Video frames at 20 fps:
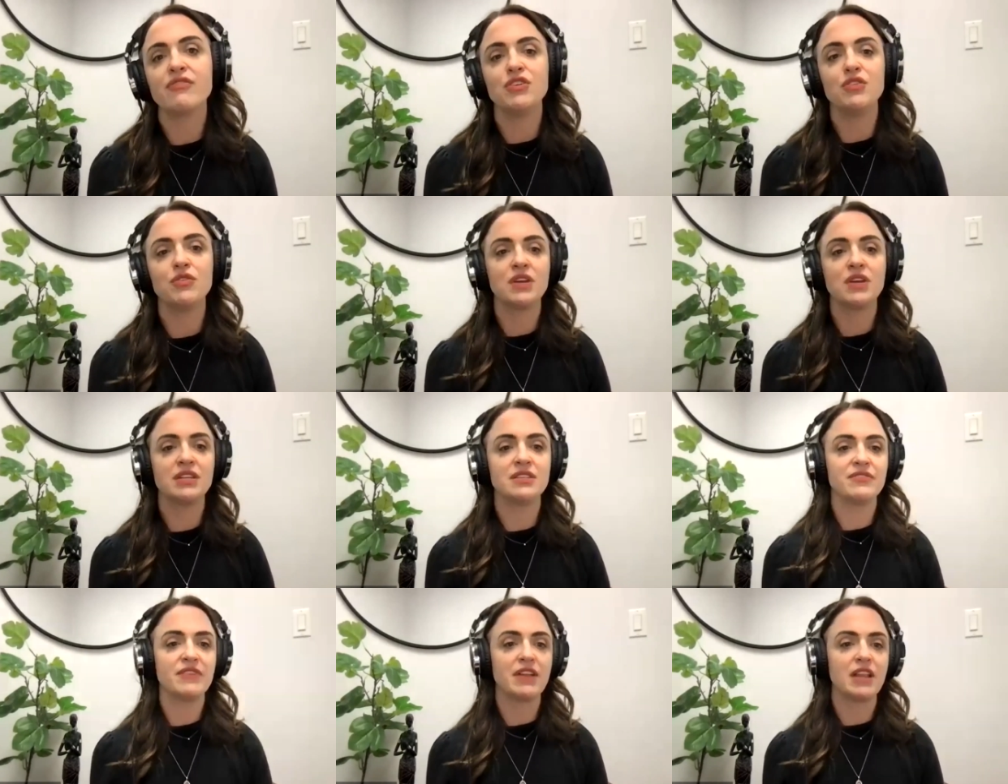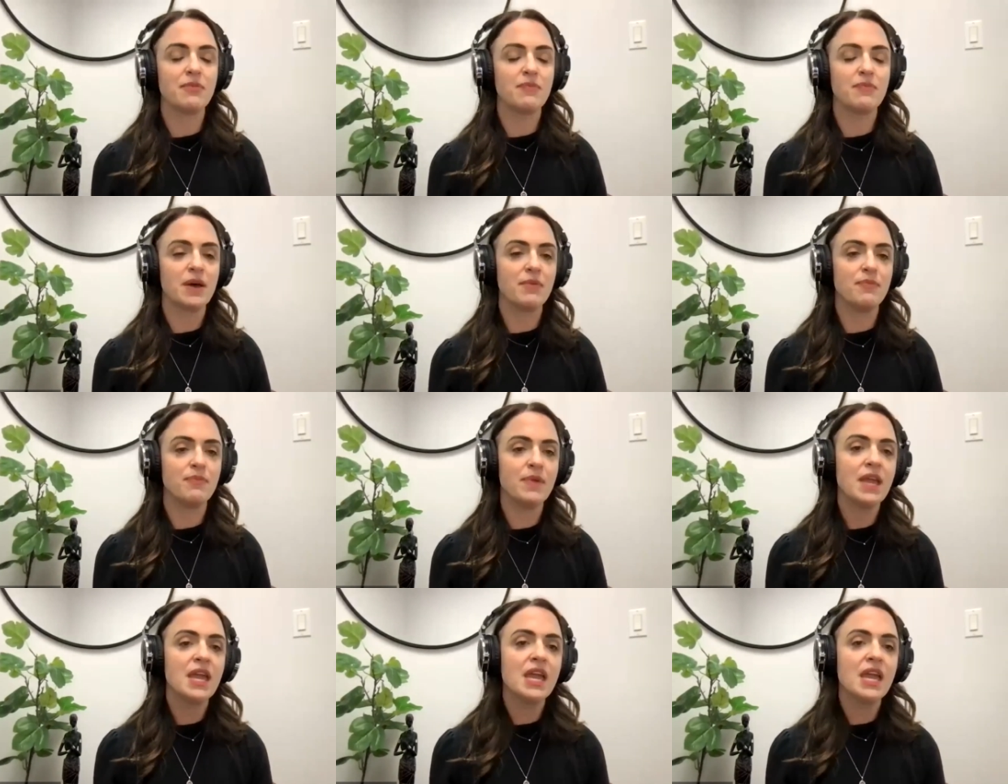You could develop
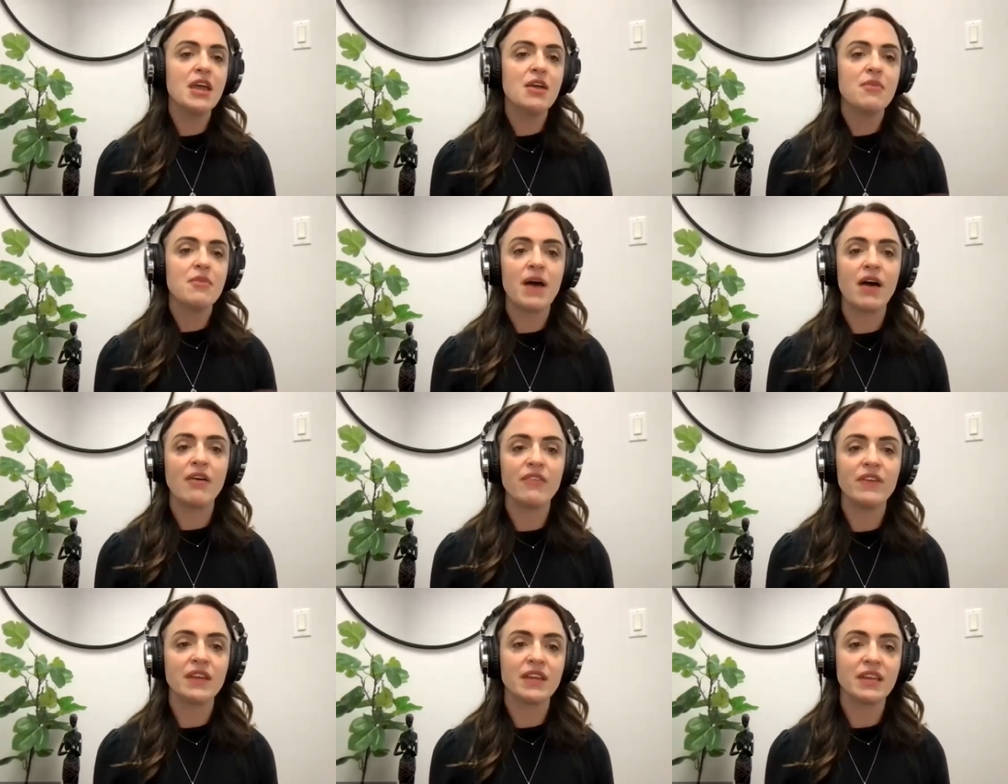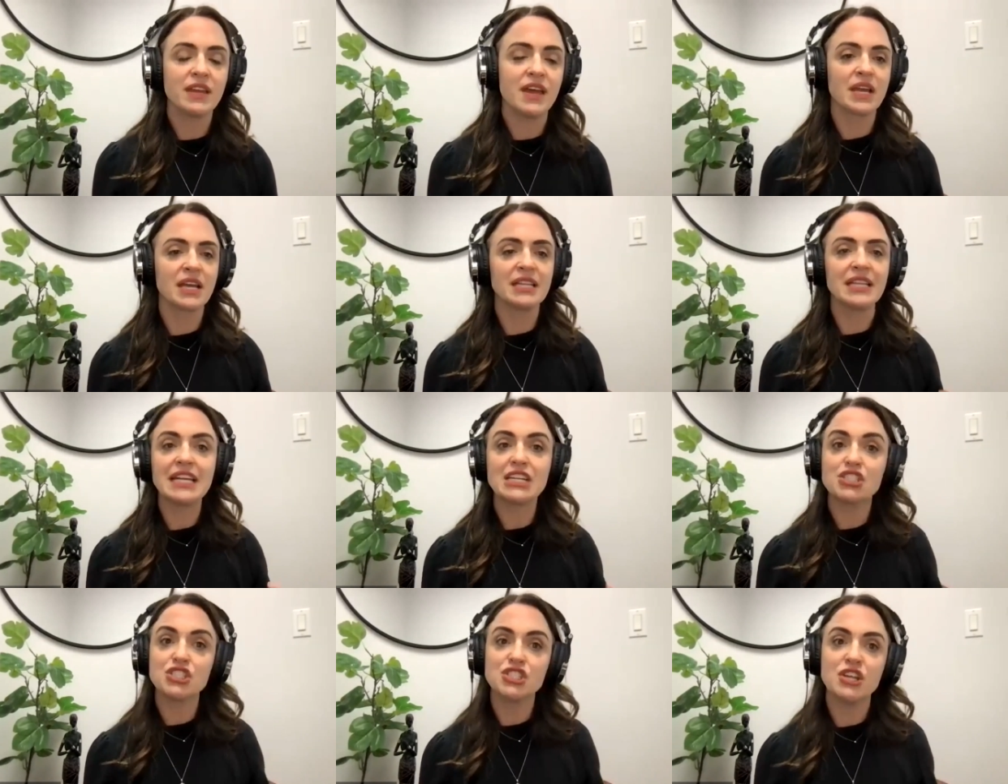a
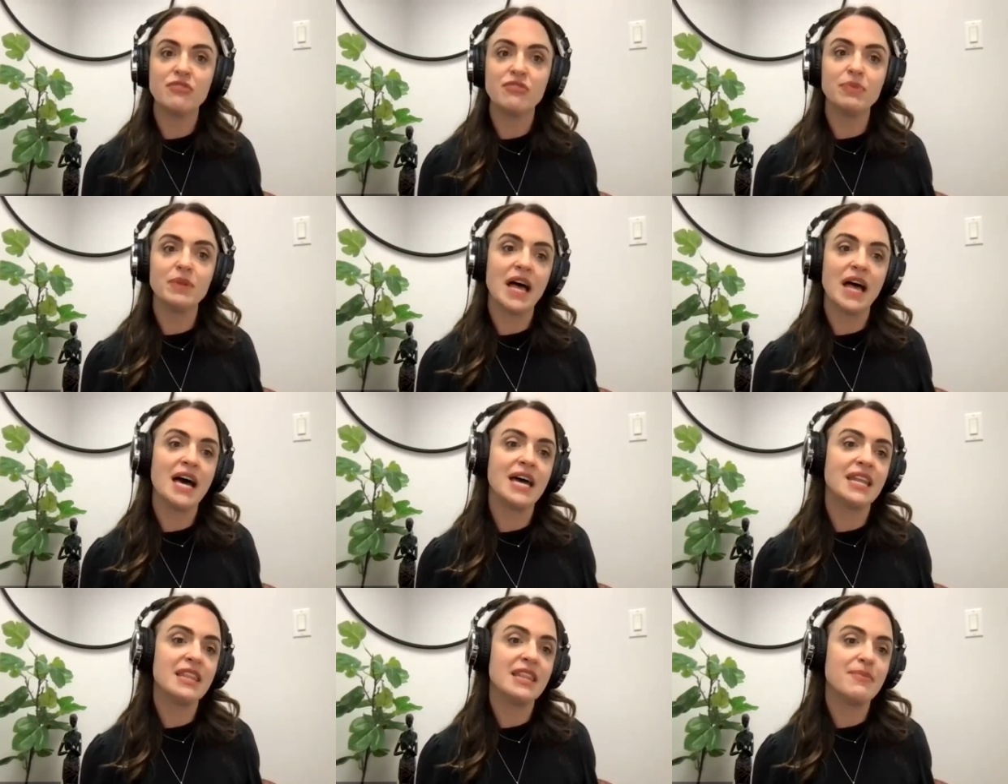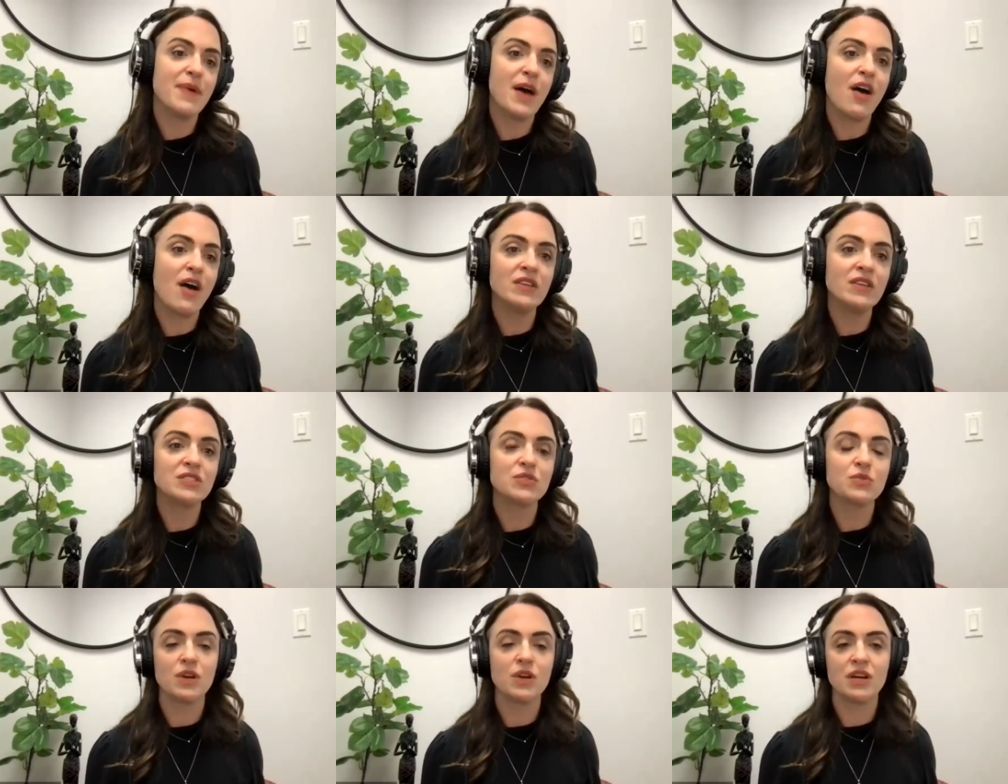collection of blood in the
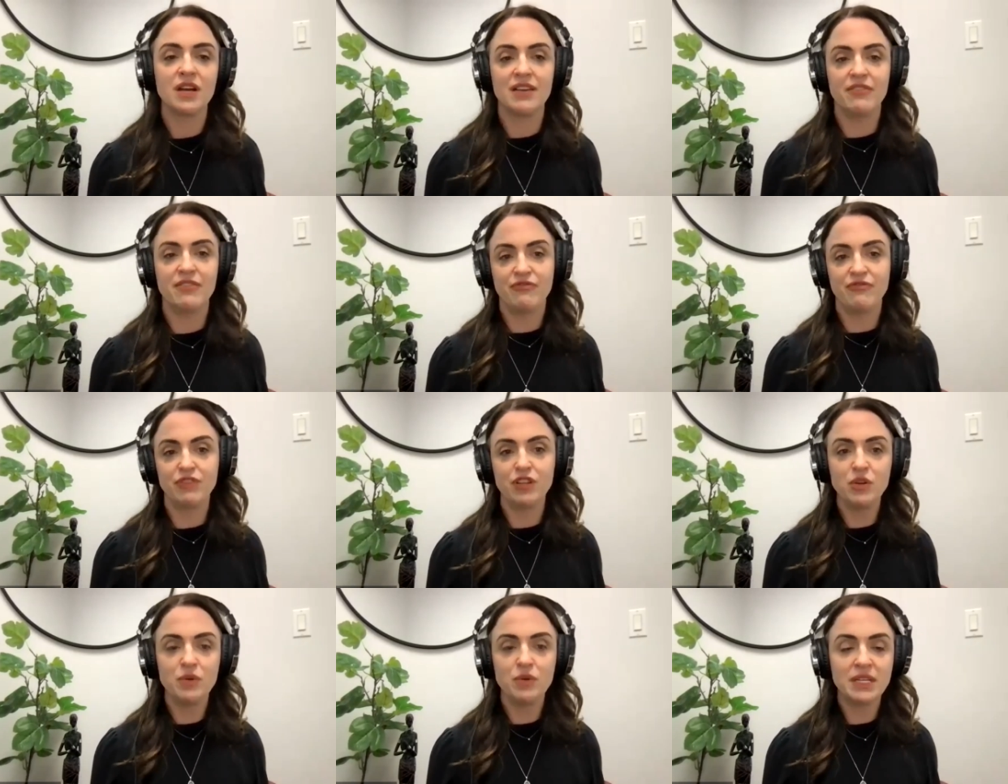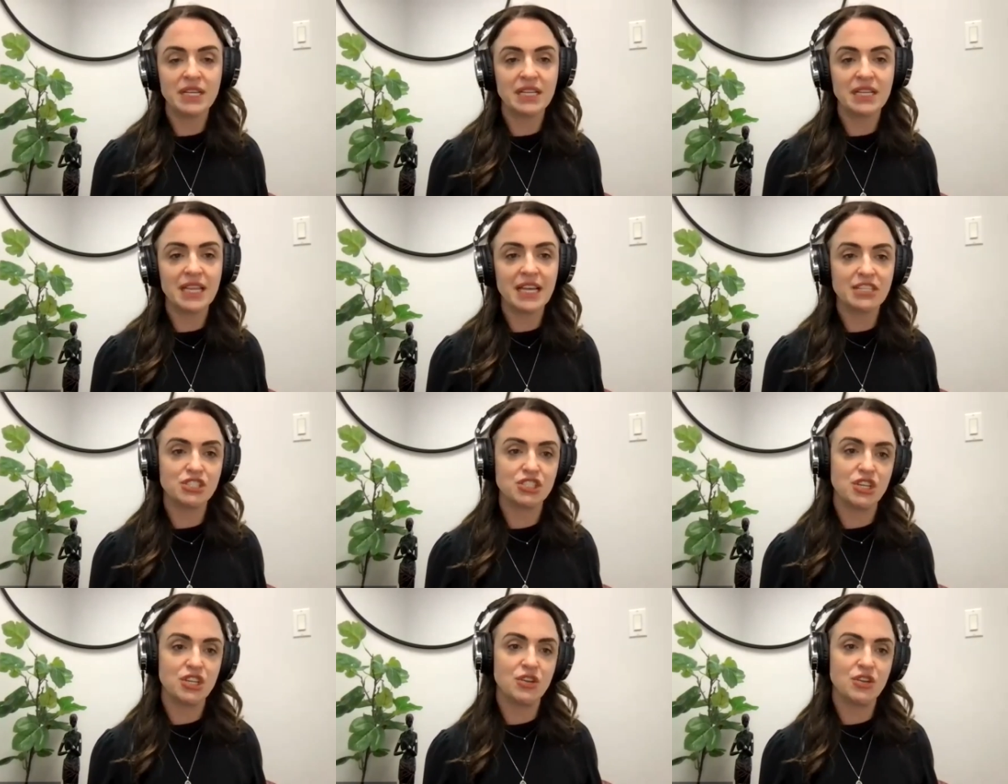pelvis or a fluid
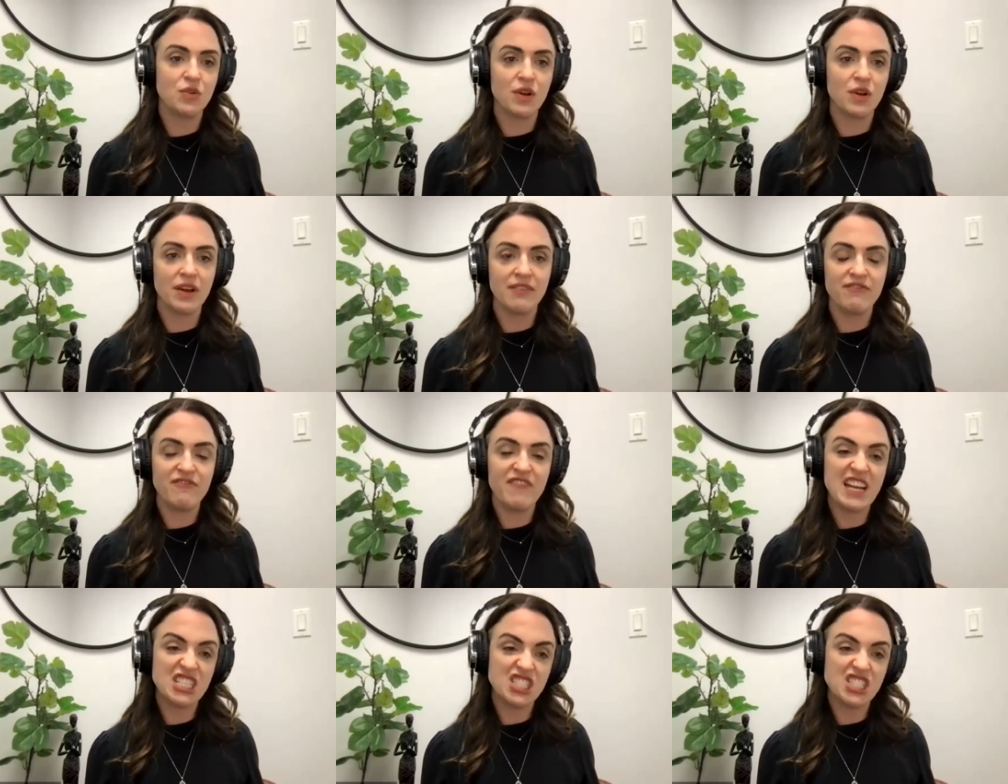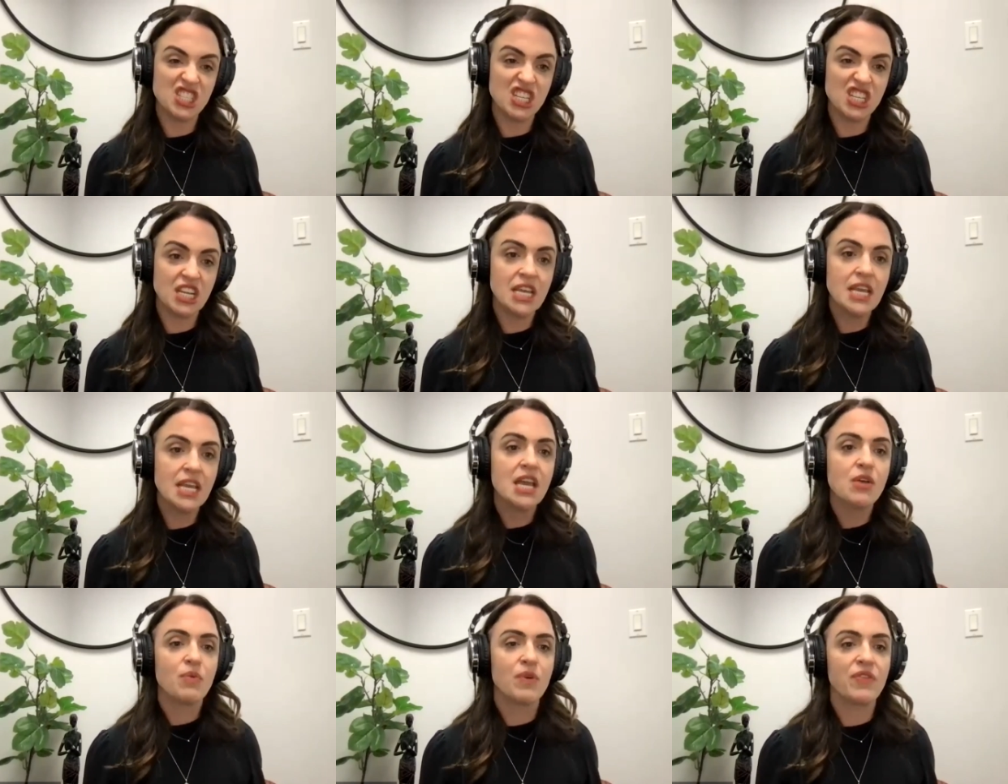collection or infection
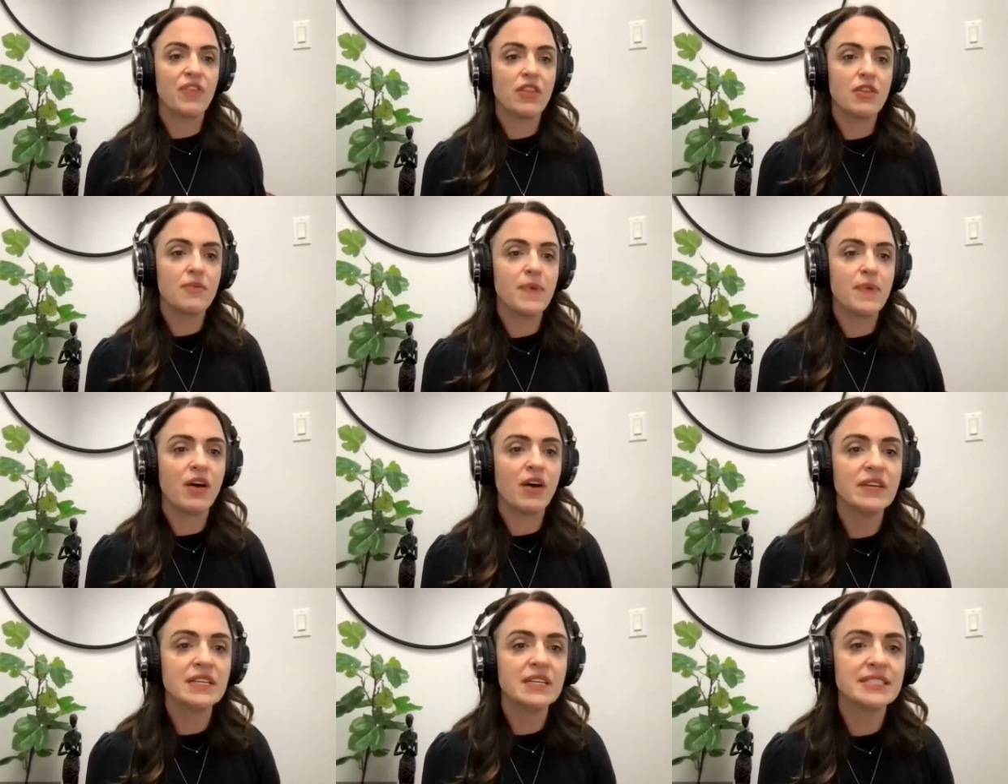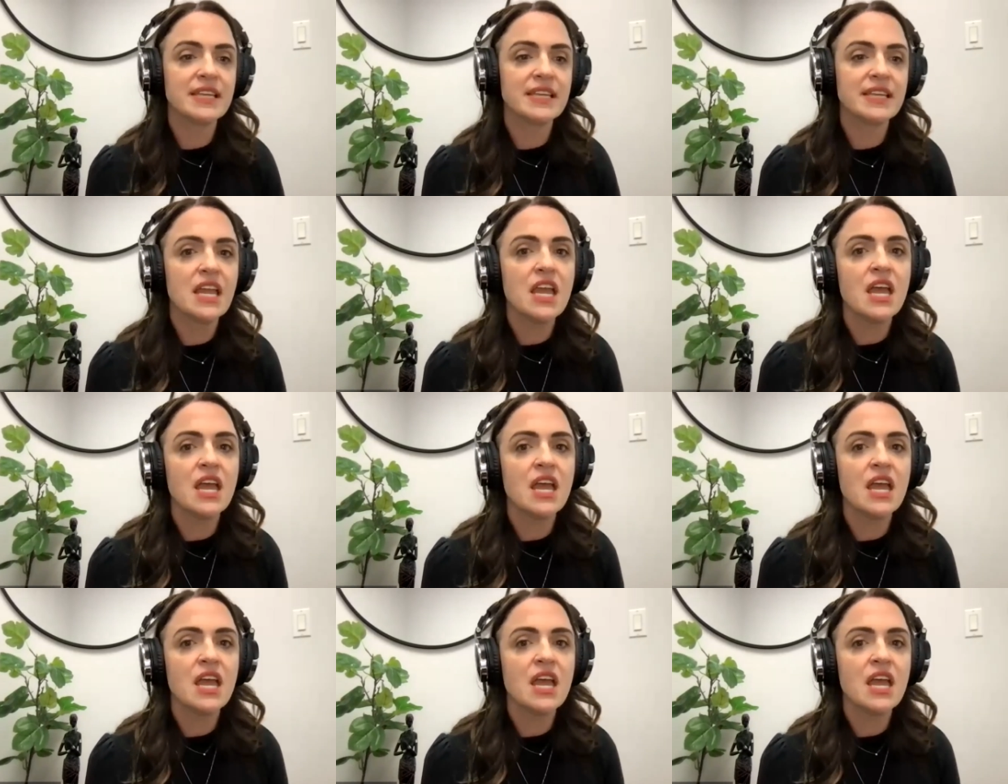within the pelvis.